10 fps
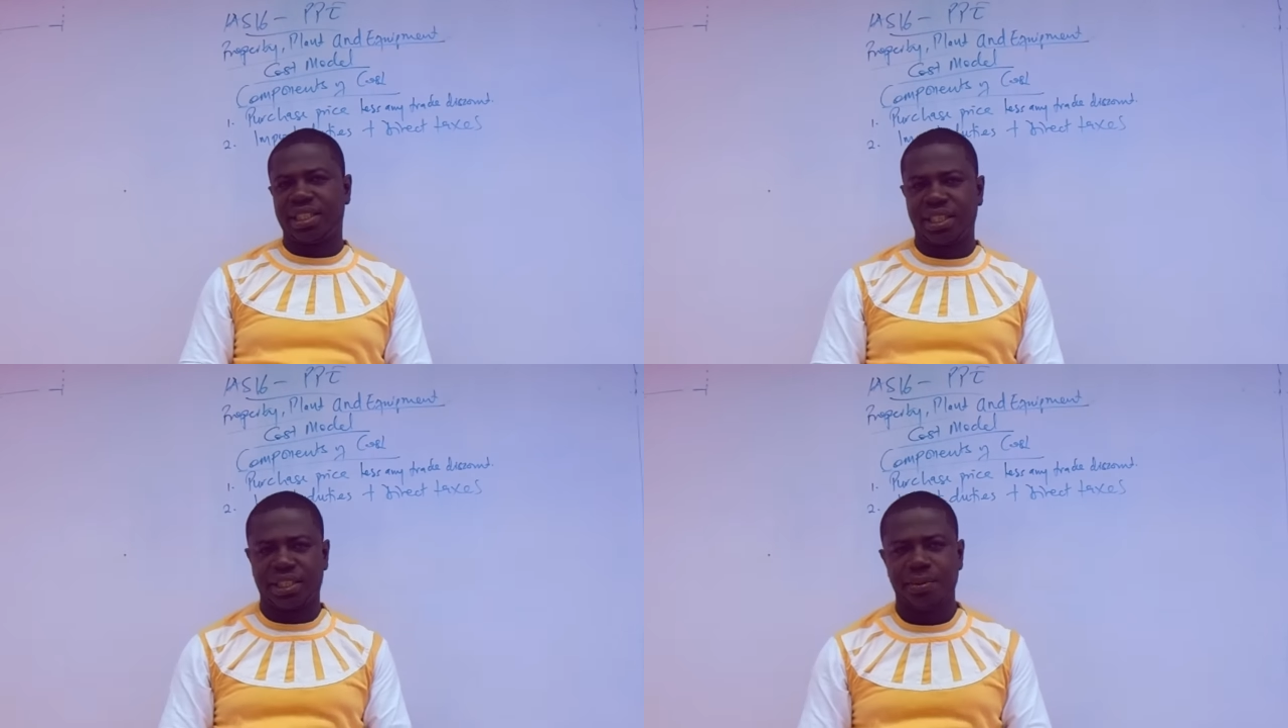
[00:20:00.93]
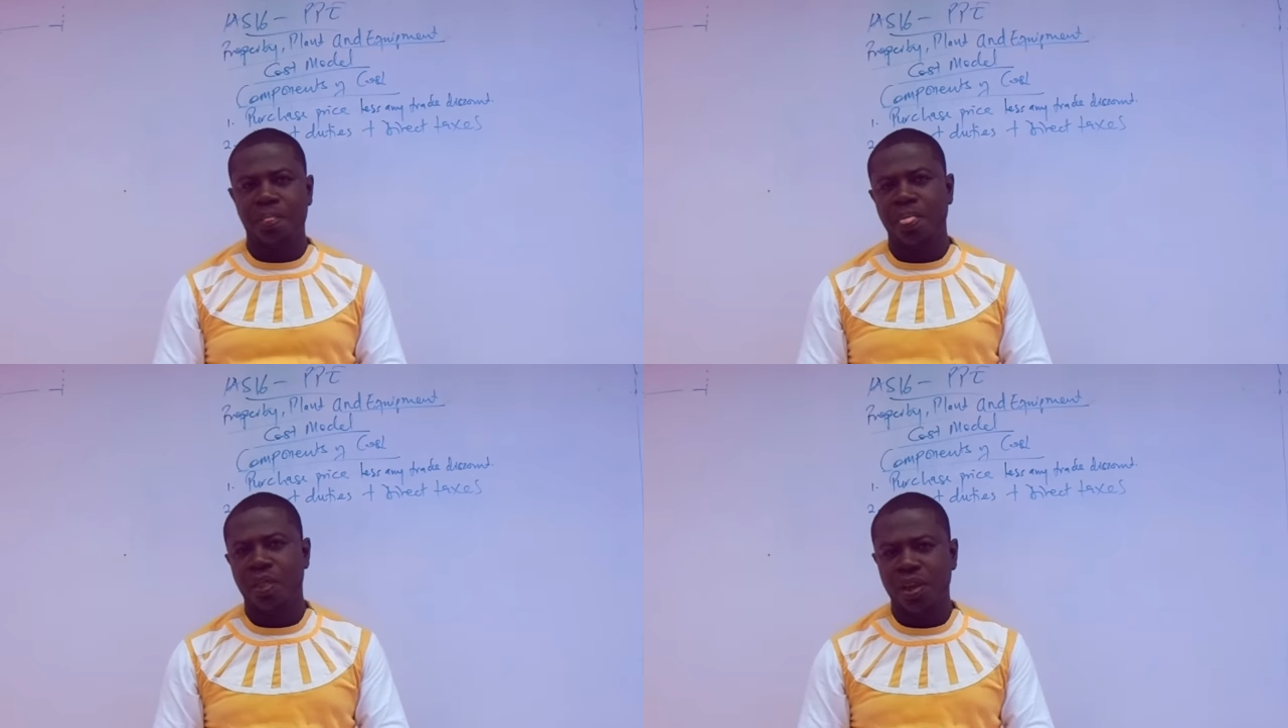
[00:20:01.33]
assets.
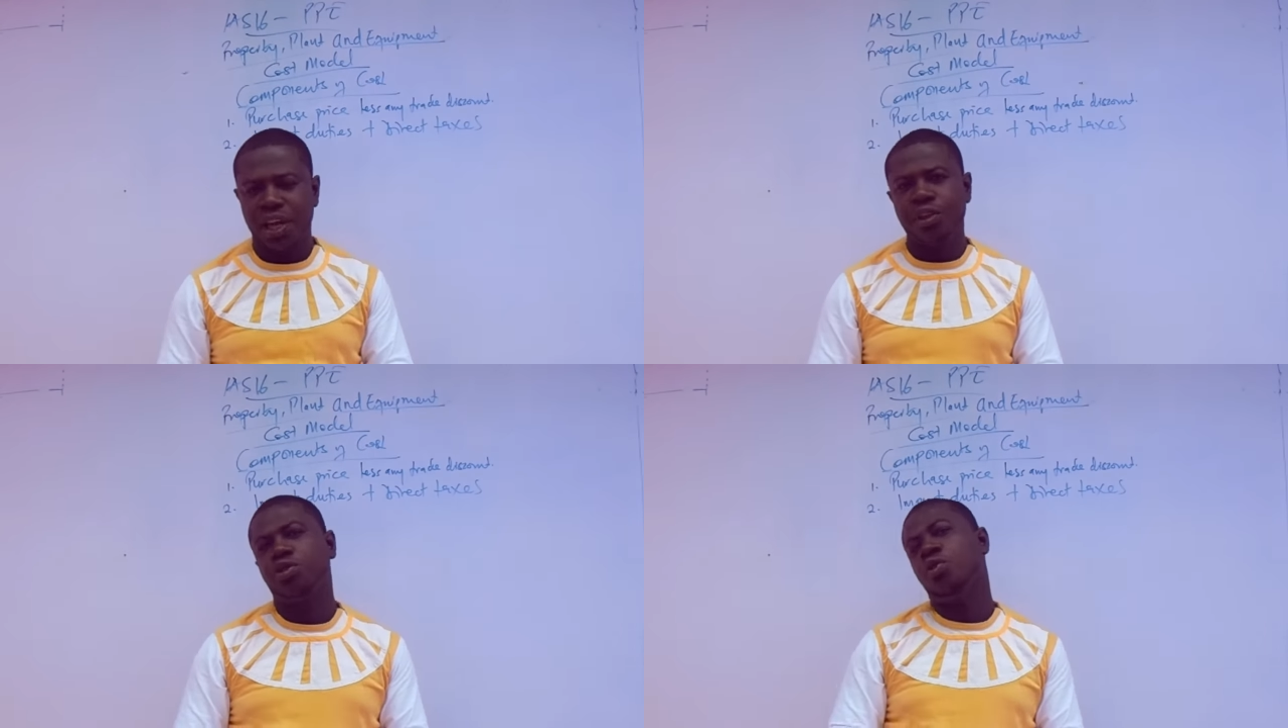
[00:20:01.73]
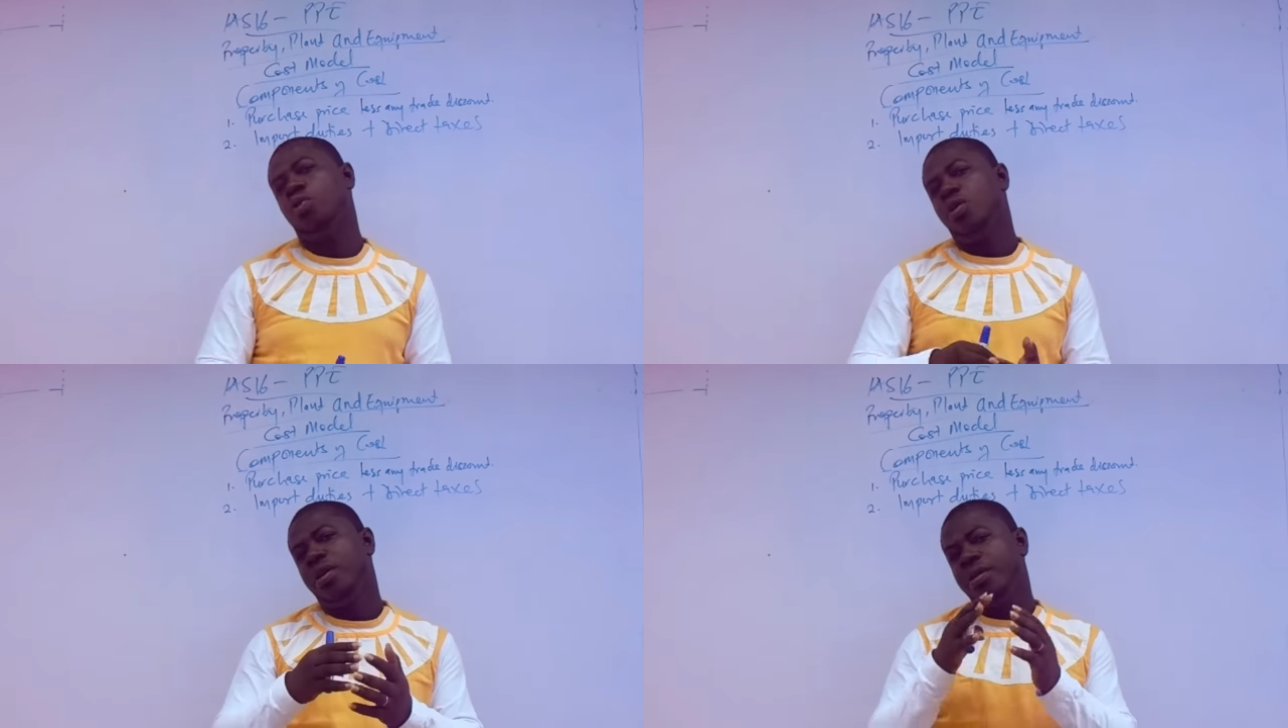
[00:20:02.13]
And
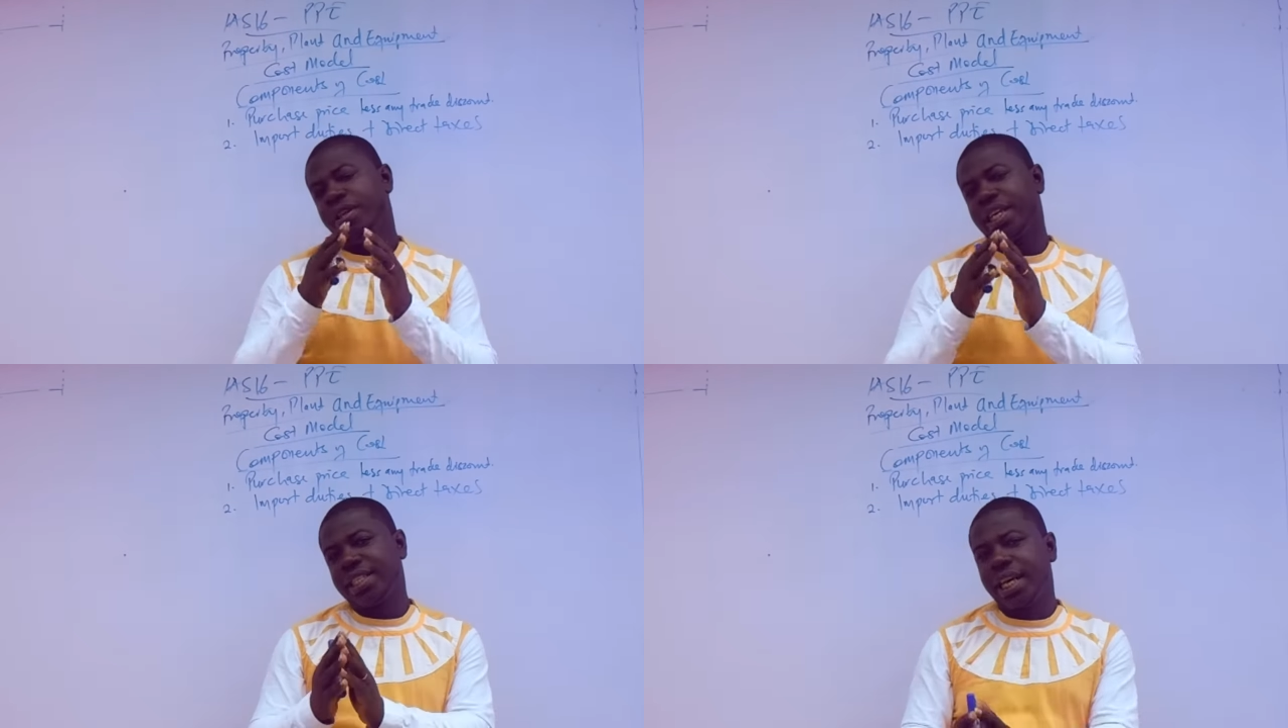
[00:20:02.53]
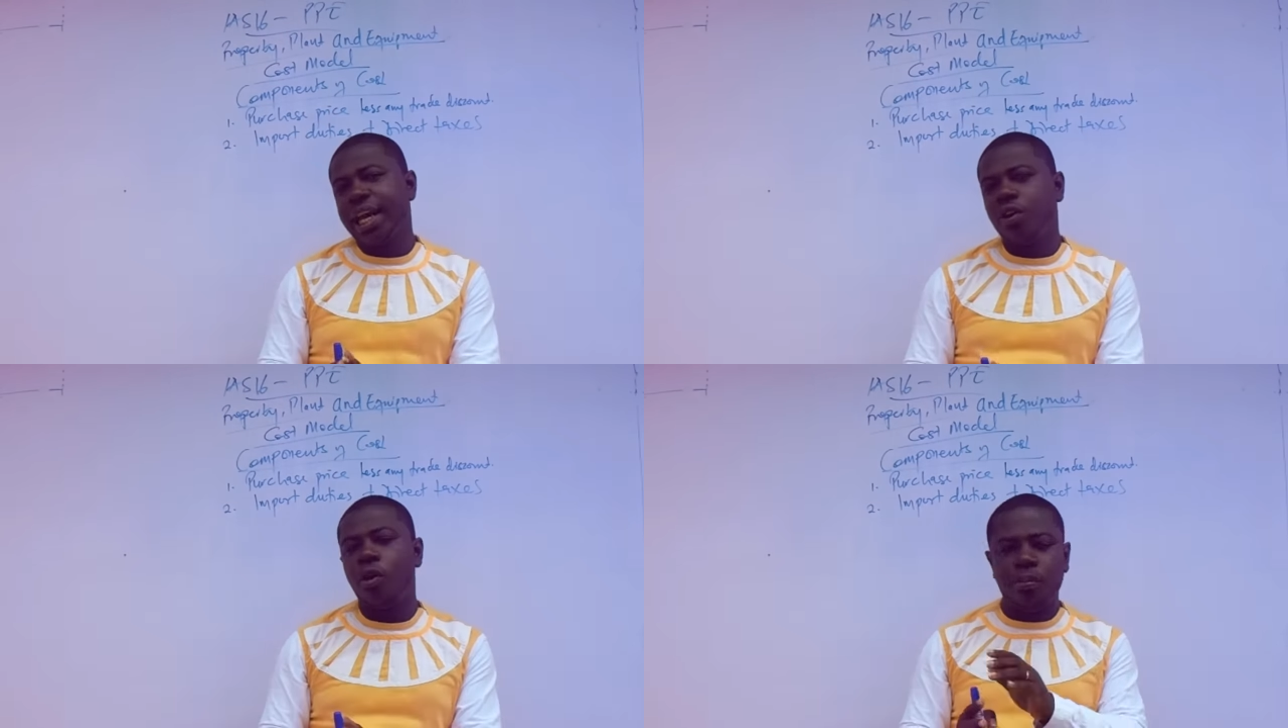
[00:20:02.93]
so the second